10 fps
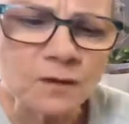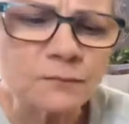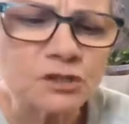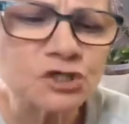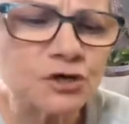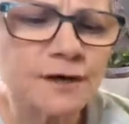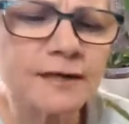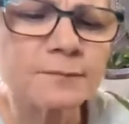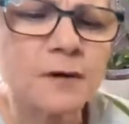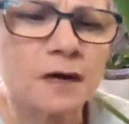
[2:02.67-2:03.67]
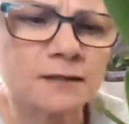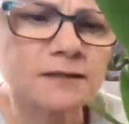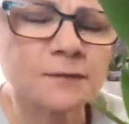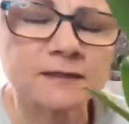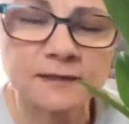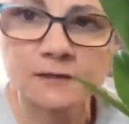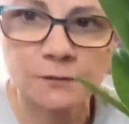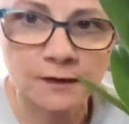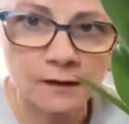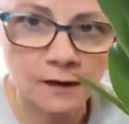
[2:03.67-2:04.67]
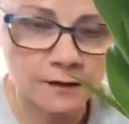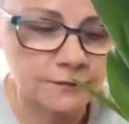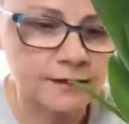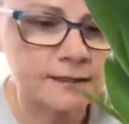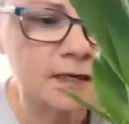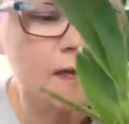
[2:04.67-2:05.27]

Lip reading: majority moss because that's what I got her in,